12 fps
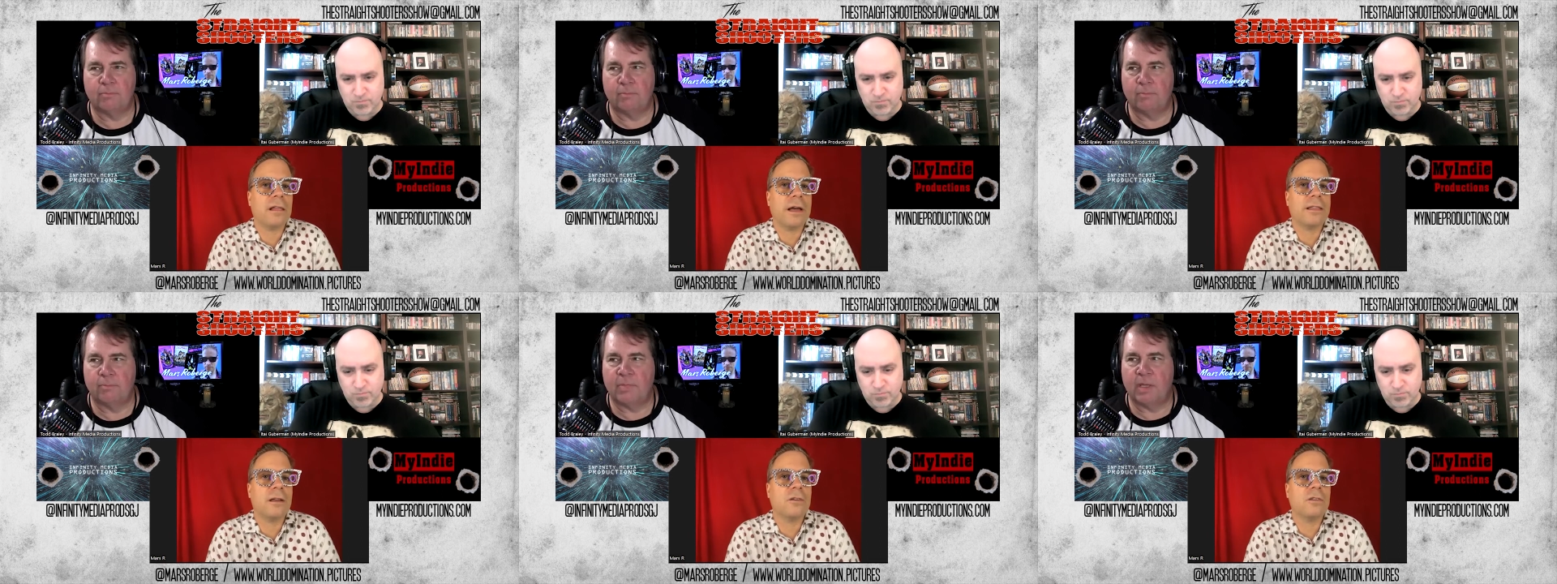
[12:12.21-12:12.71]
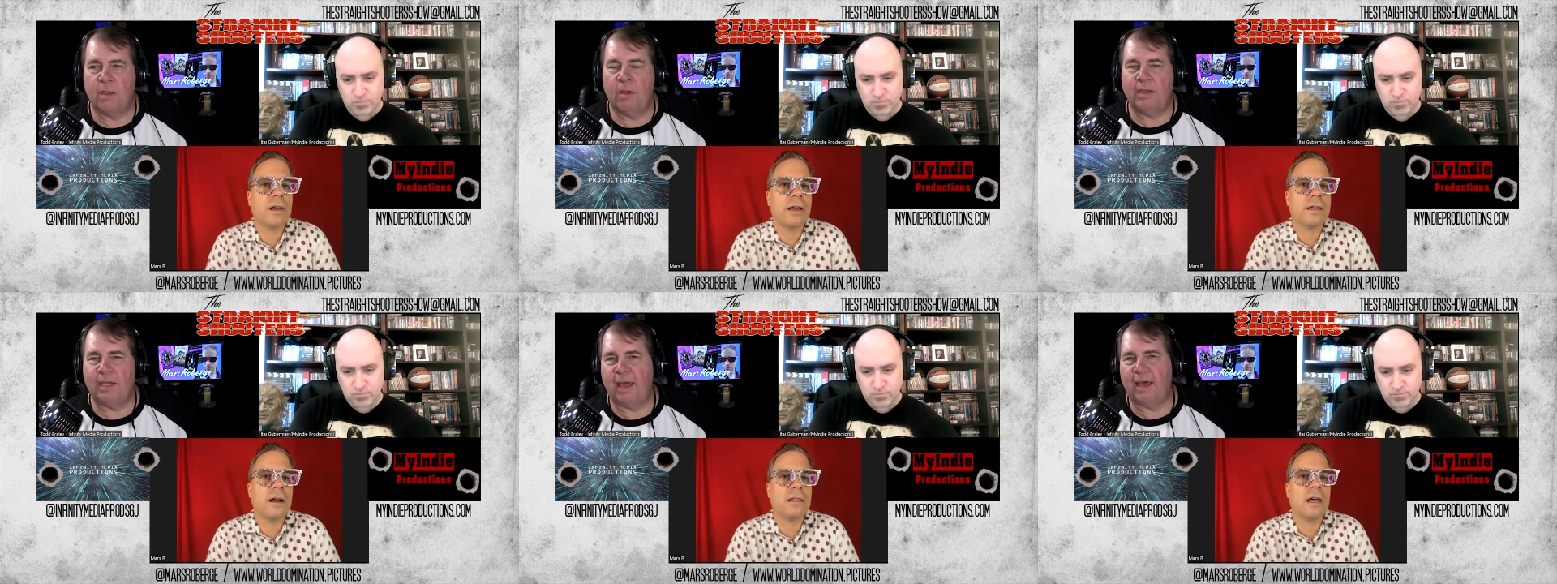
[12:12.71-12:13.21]
Speaker 1: Like there's like
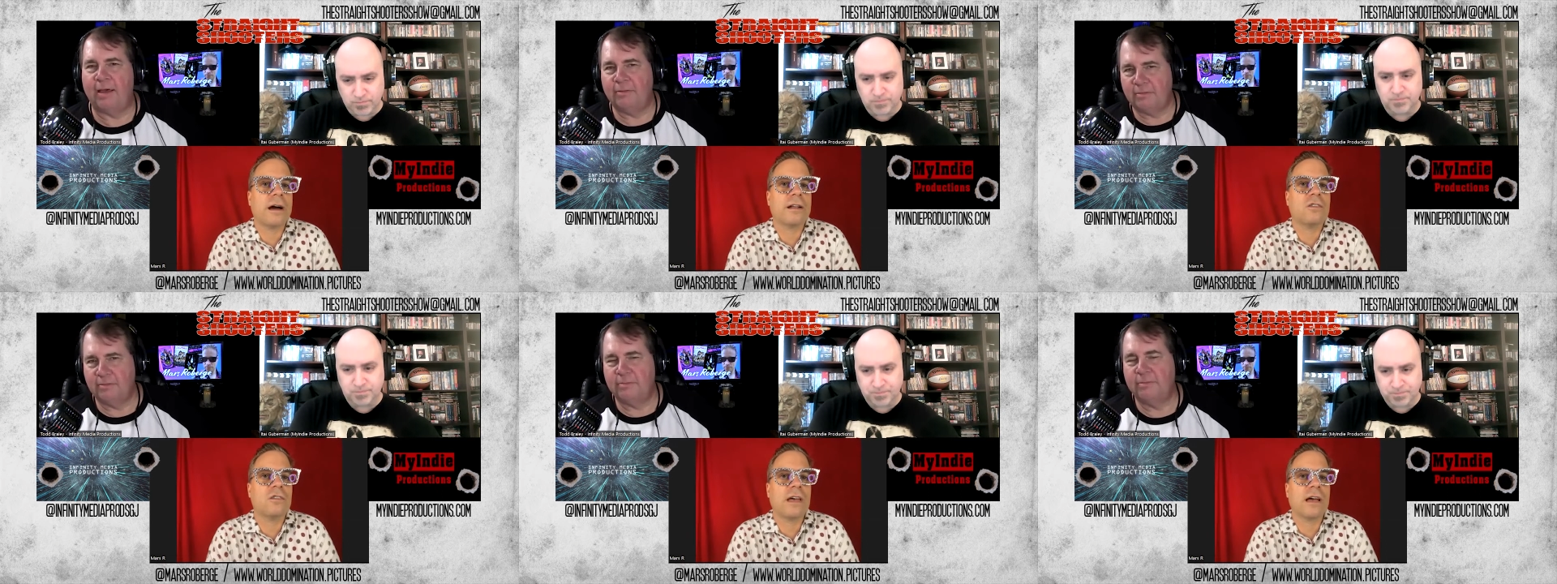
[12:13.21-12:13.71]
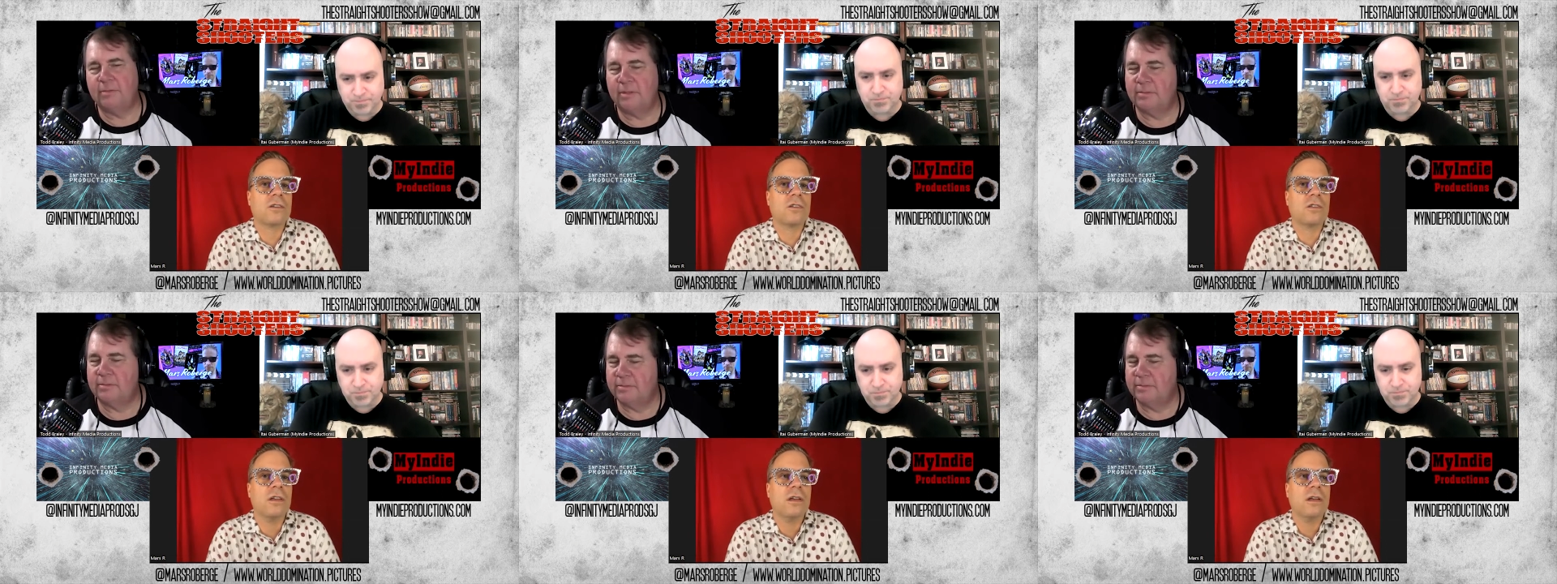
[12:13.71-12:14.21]
a yeah. lot of sects